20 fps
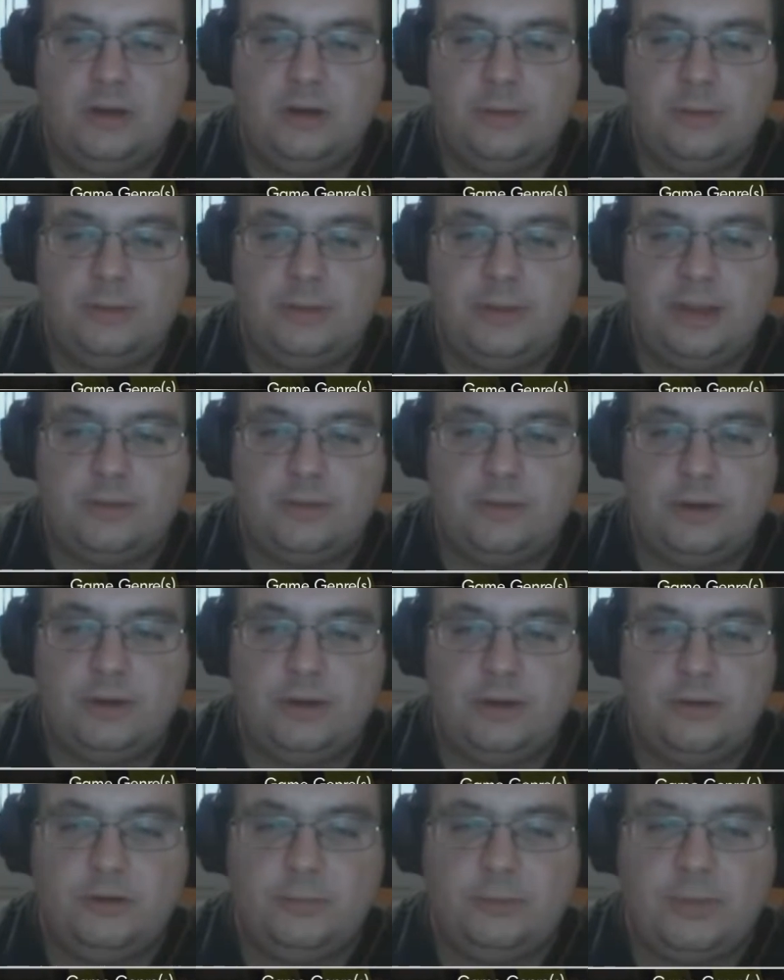In a normal
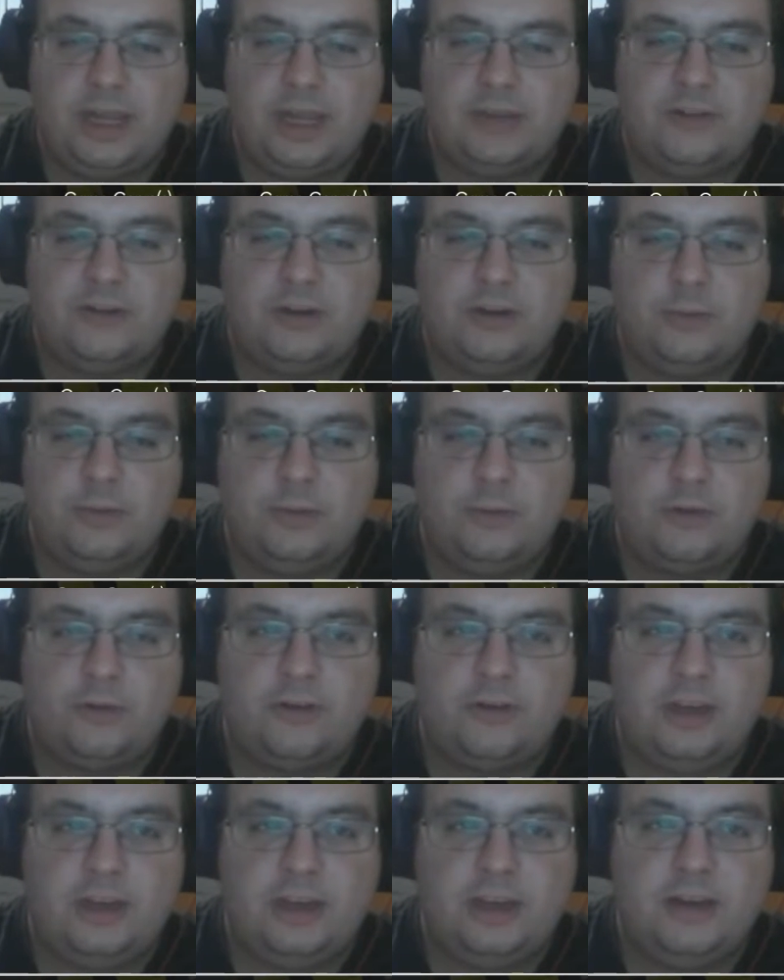playthrough you play as
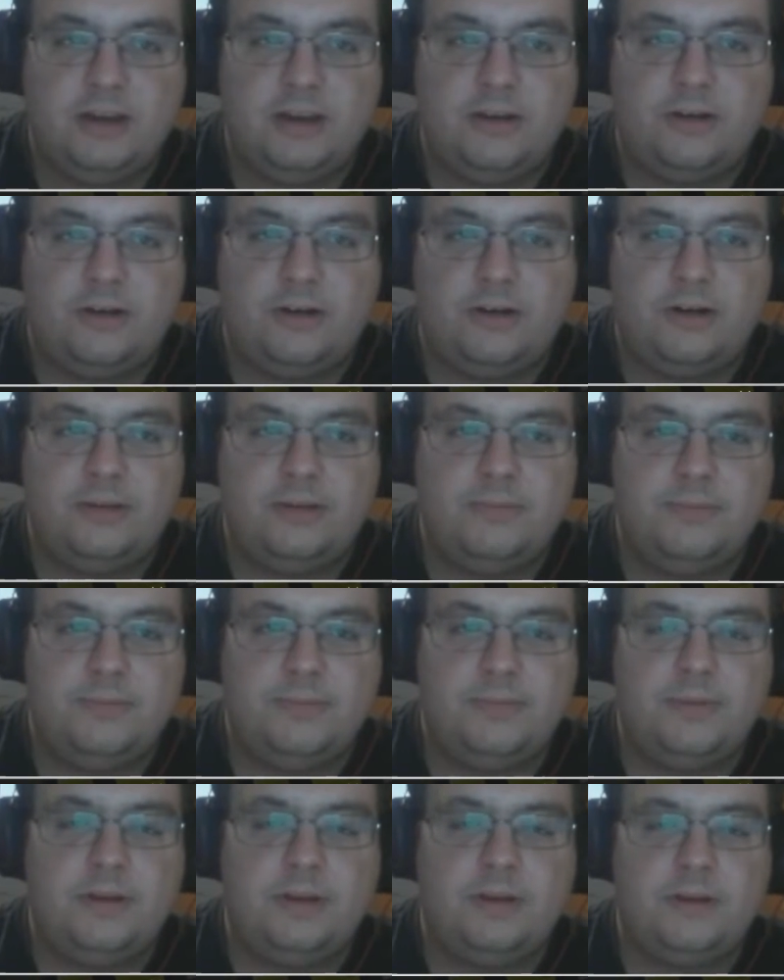normal Boshy,
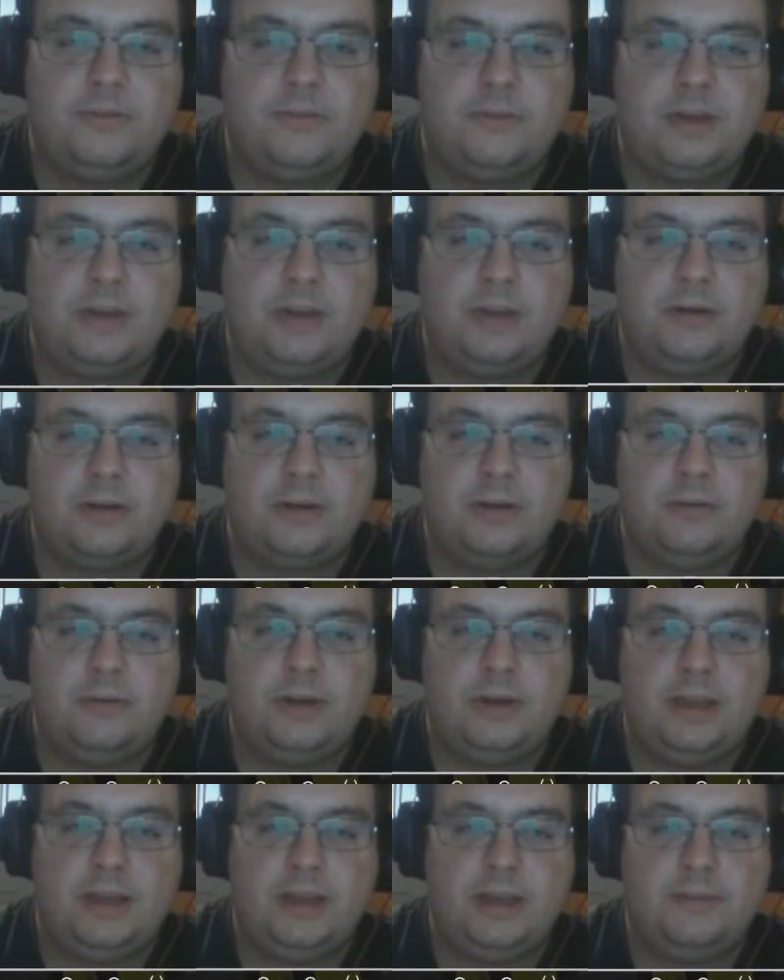or different
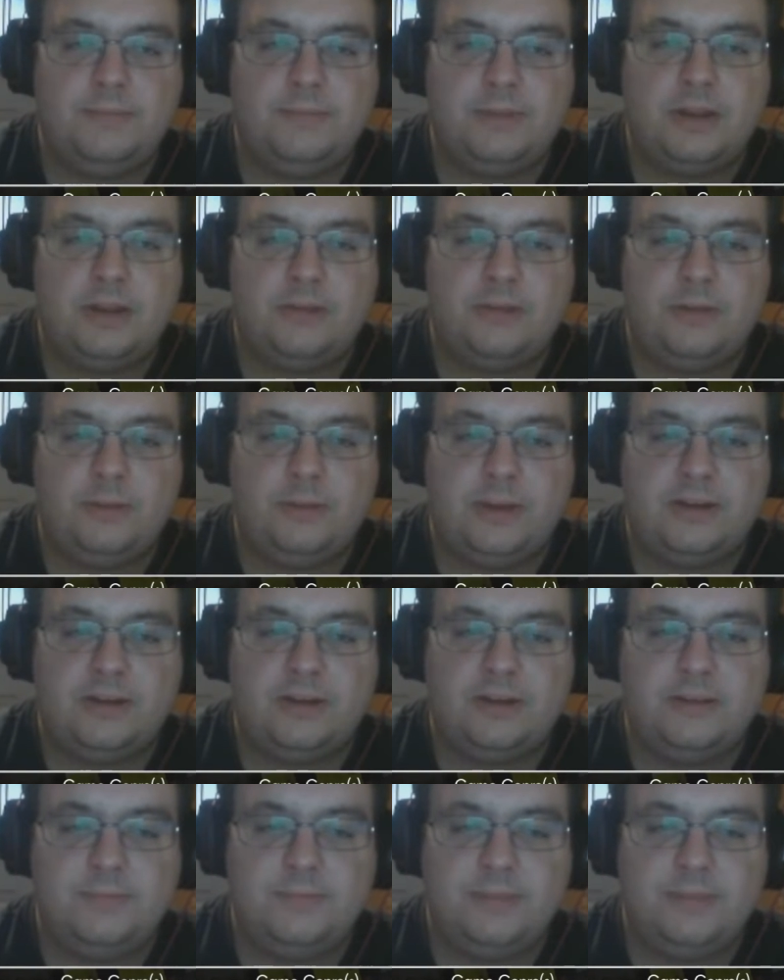character really, doesn't really